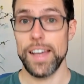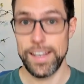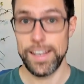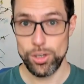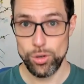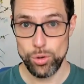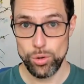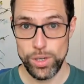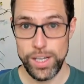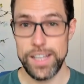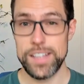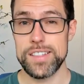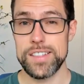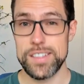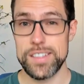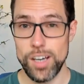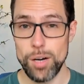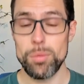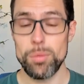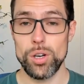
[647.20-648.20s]
and create
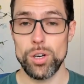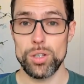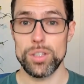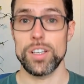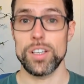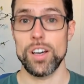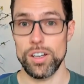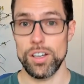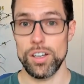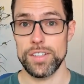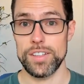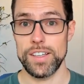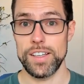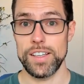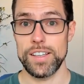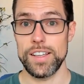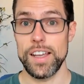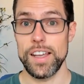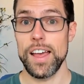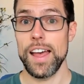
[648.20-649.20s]
some good
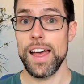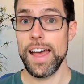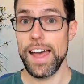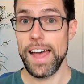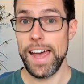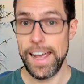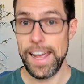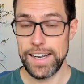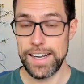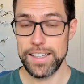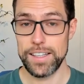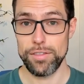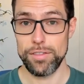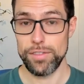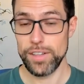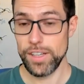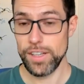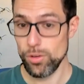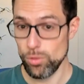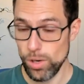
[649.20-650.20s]
content
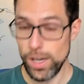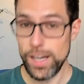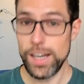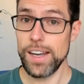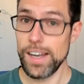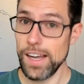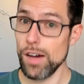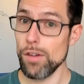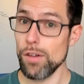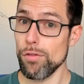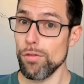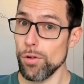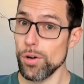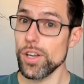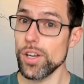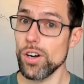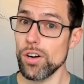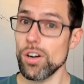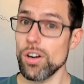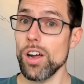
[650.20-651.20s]
actively right now for
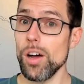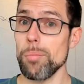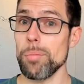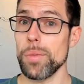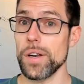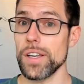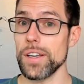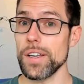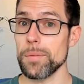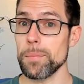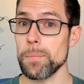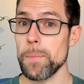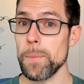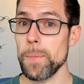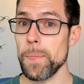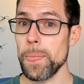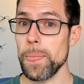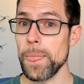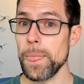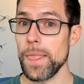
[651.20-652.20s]
your company.
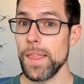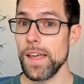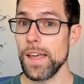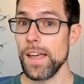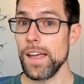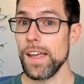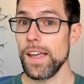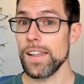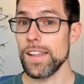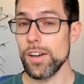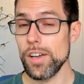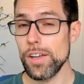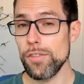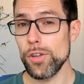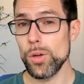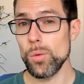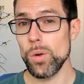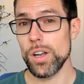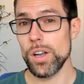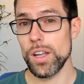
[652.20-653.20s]
Now,
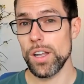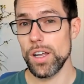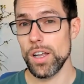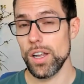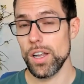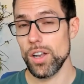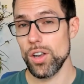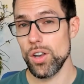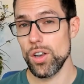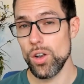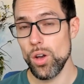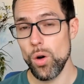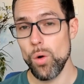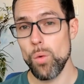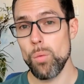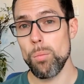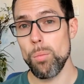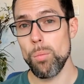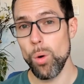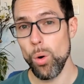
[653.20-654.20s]
if you want to
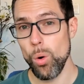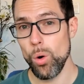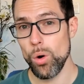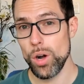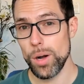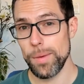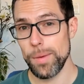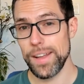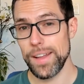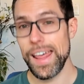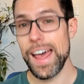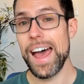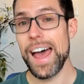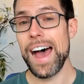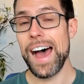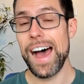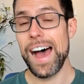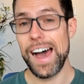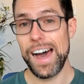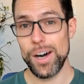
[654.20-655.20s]
know more about
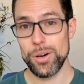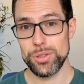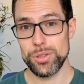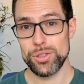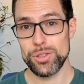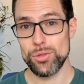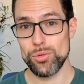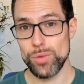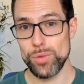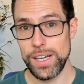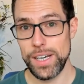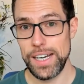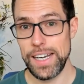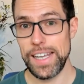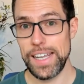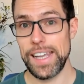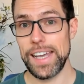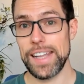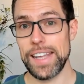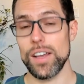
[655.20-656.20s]
how to
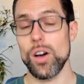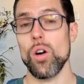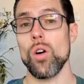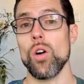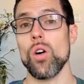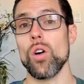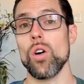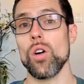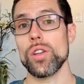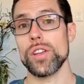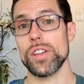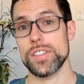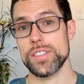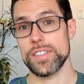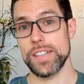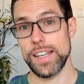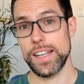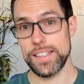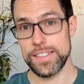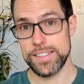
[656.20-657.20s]
really get all your
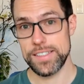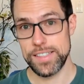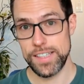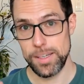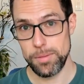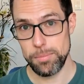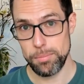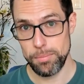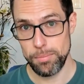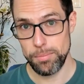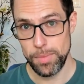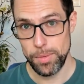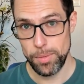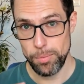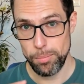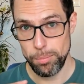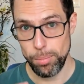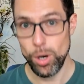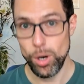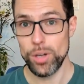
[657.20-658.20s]
sales team
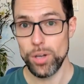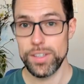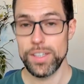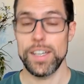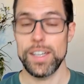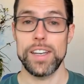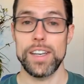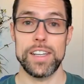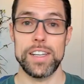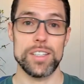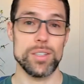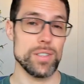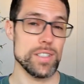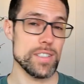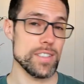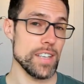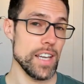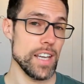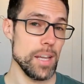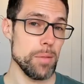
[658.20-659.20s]
bought into the
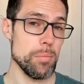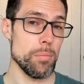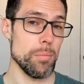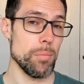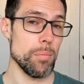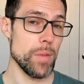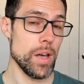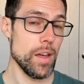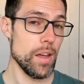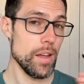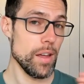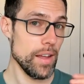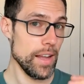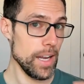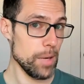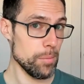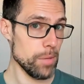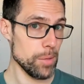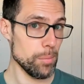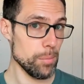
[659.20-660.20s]
same
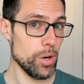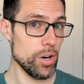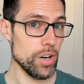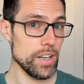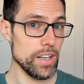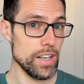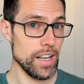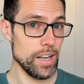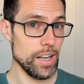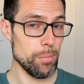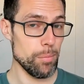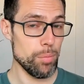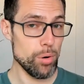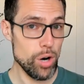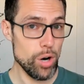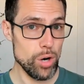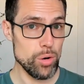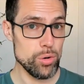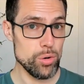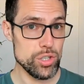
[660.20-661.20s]
inbound marketing
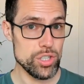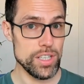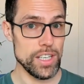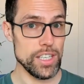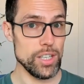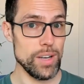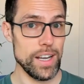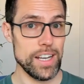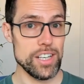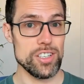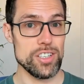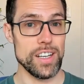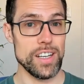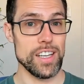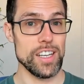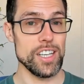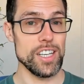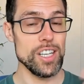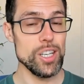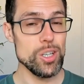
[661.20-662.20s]
approach, that you actually
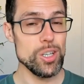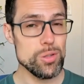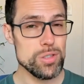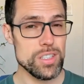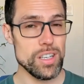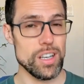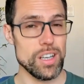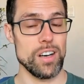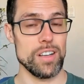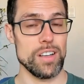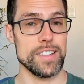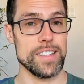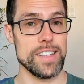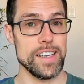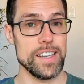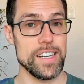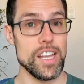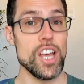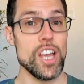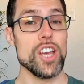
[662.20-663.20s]
can use the
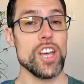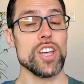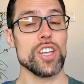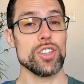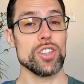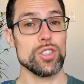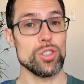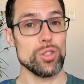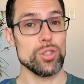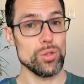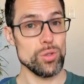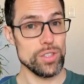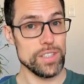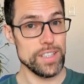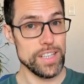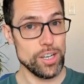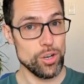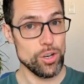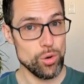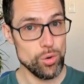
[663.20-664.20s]
content to
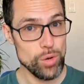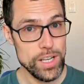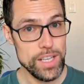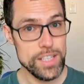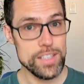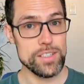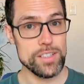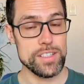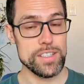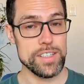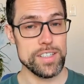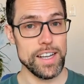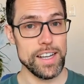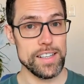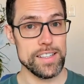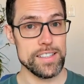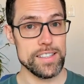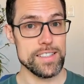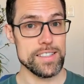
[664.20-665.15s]
decrease your sales